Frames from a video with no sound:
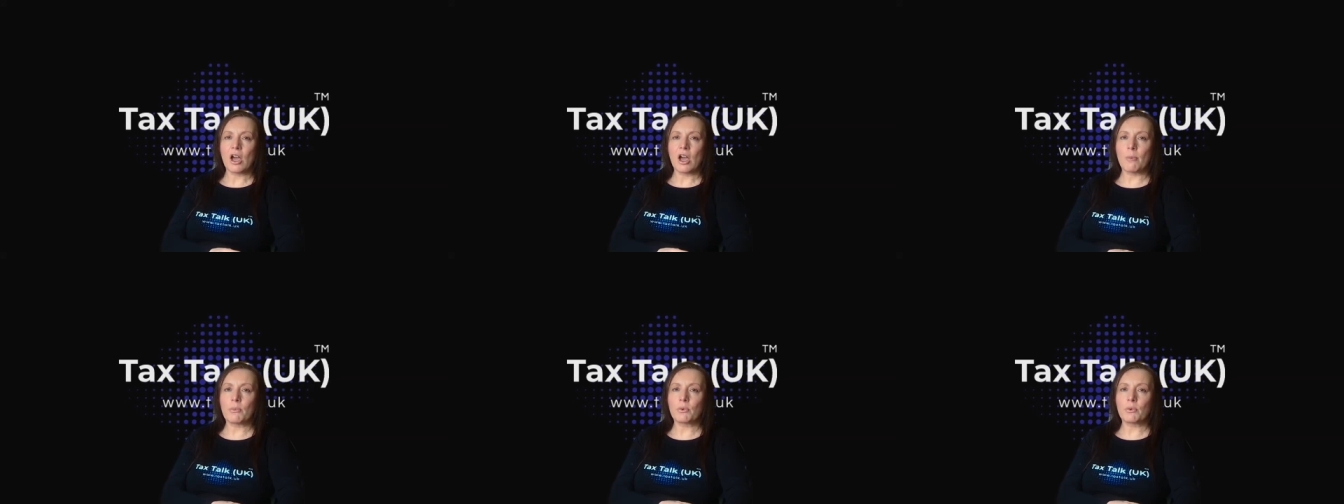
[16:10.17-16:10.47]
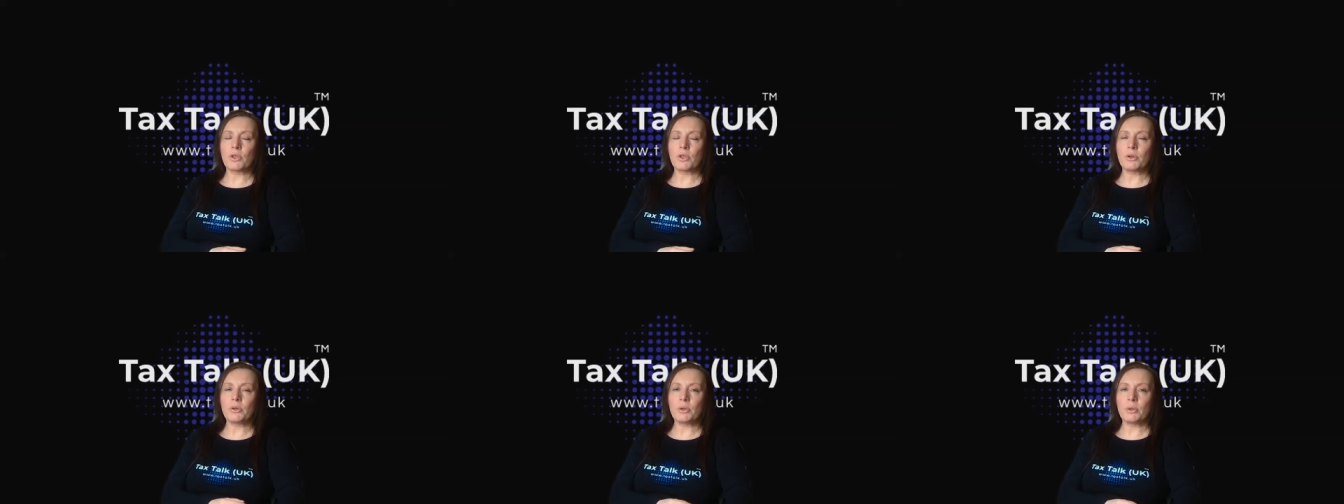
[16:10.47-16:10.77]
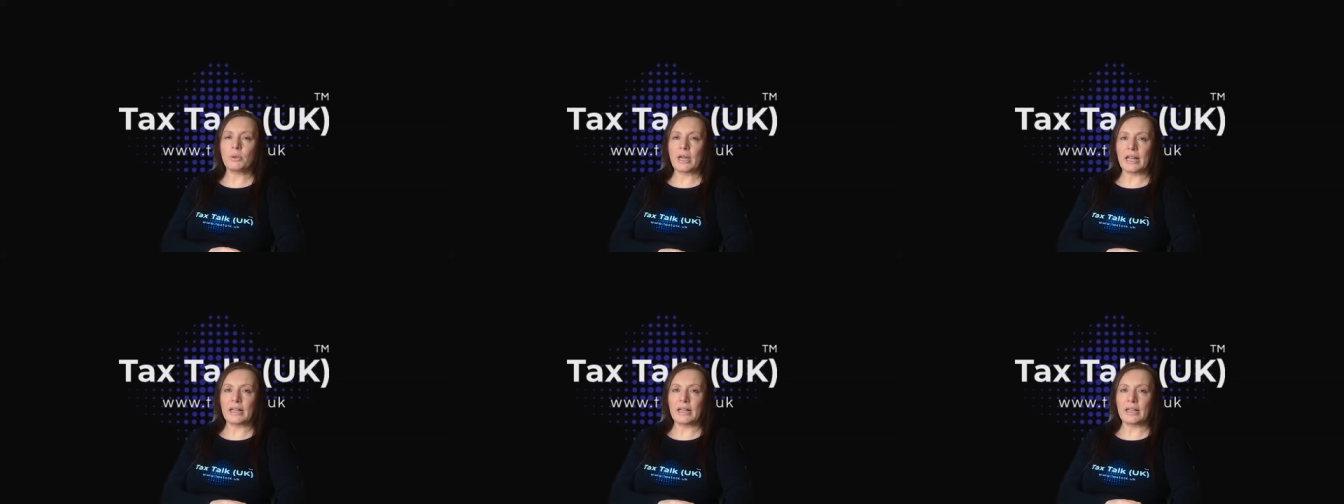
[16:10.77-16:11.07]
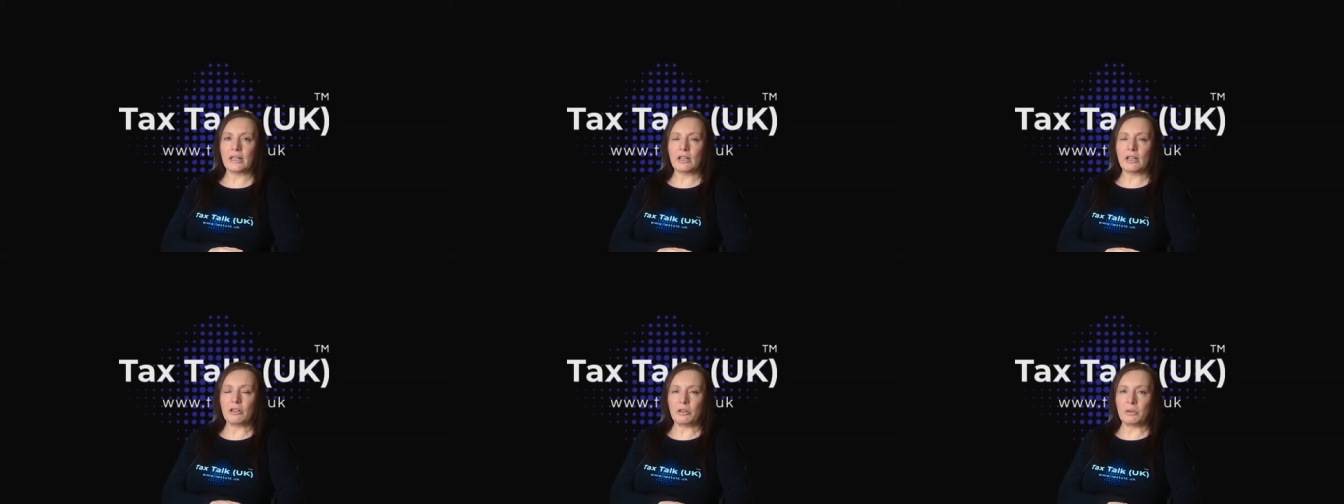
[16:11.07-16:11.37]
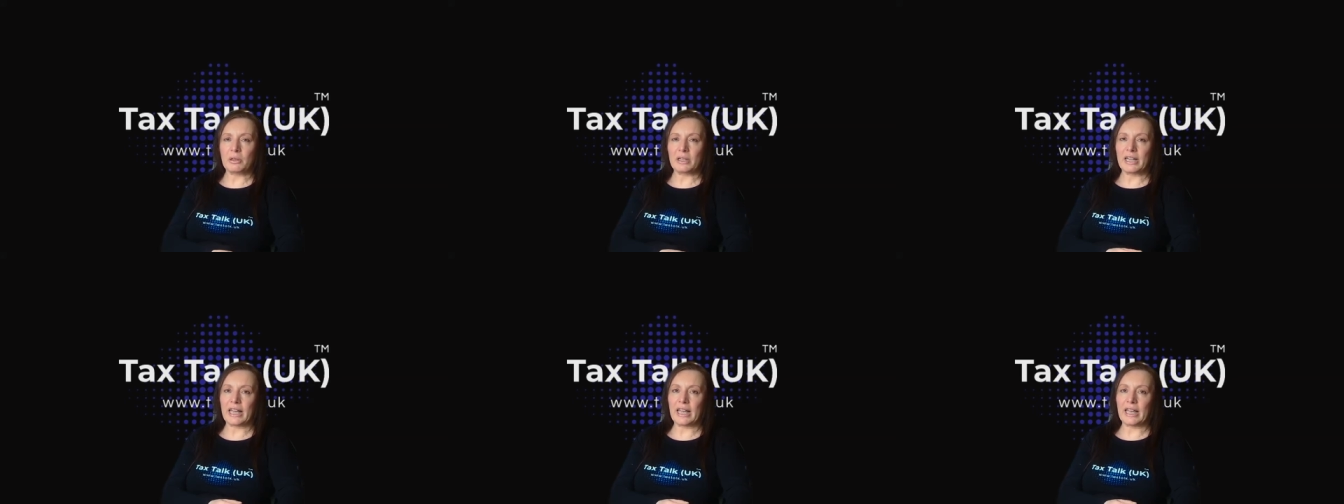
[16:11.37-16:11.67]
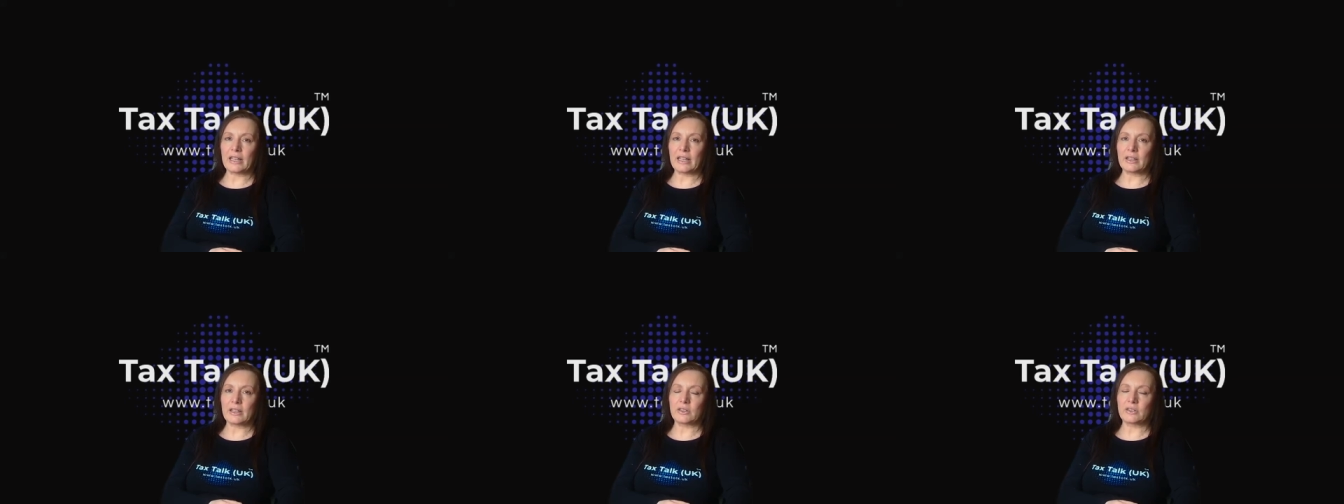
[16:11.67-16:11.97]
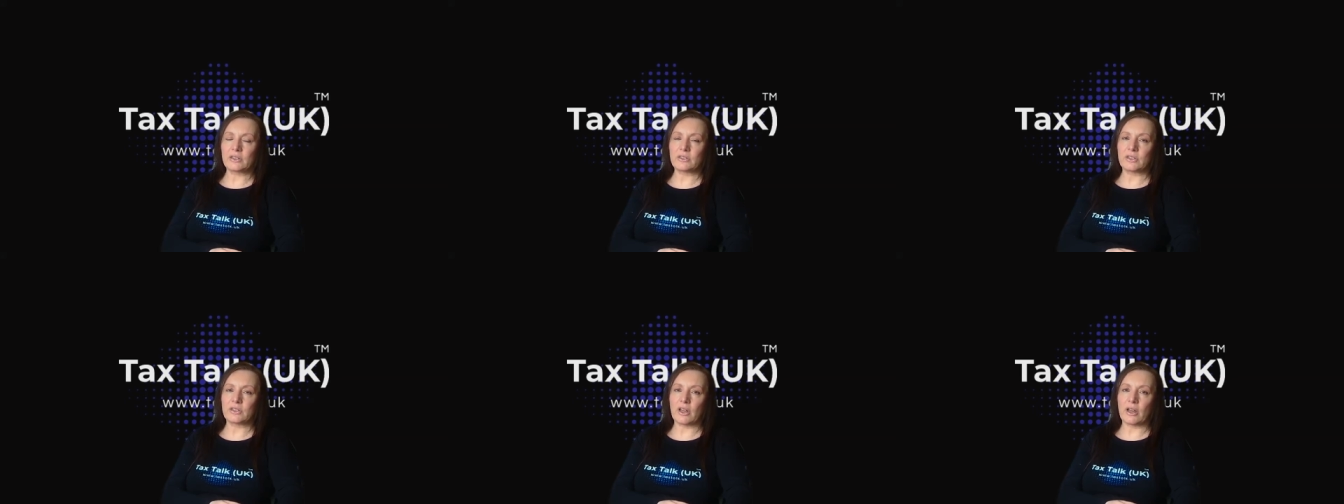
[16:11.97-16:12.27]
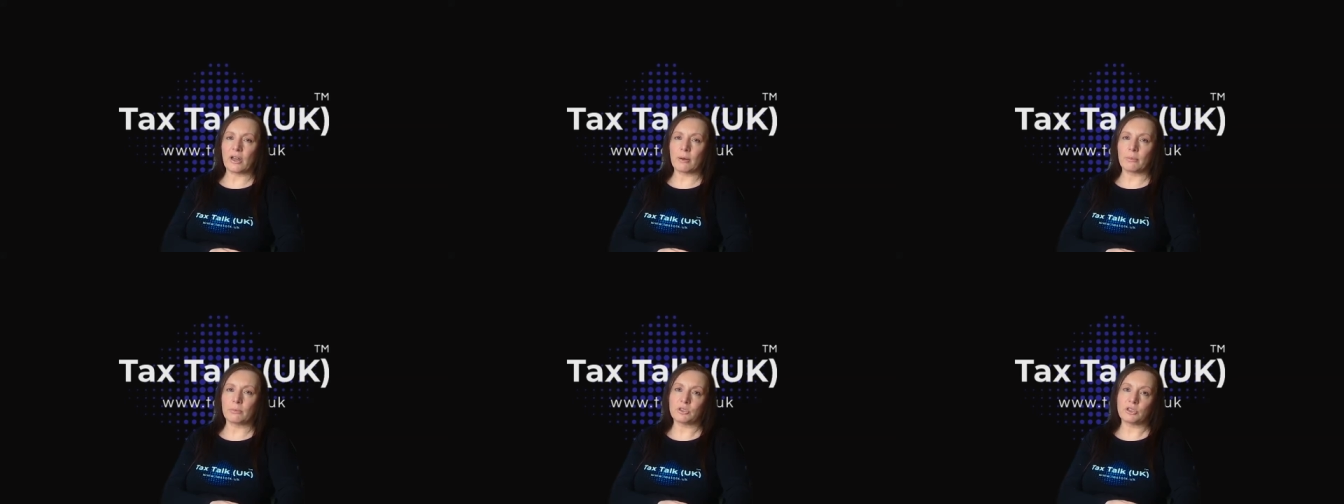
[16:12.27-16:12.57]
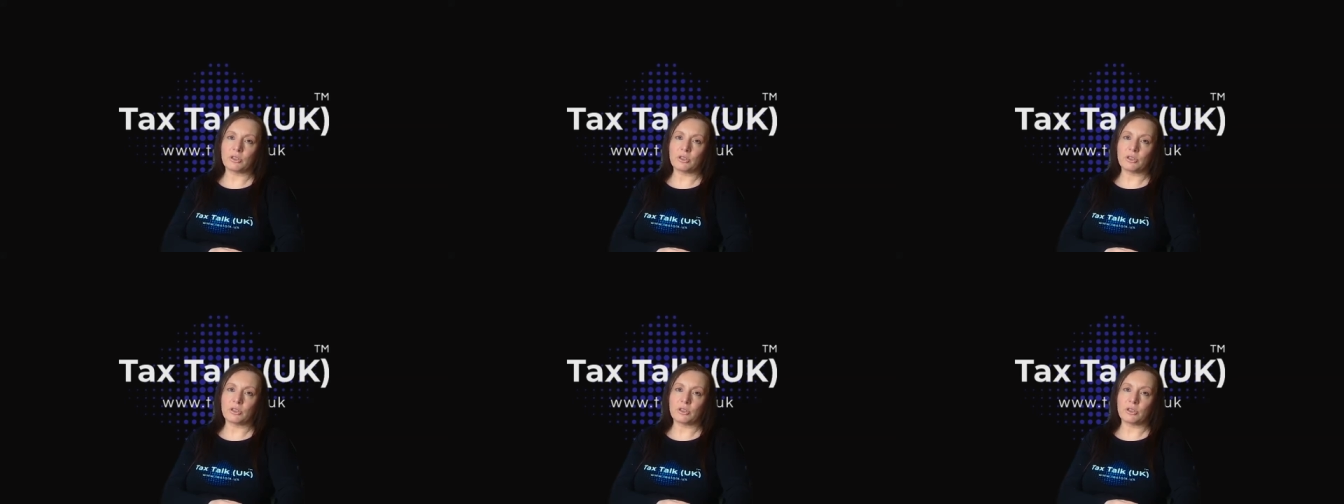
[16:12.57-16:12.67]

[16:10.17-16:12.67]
um, although you can include links um,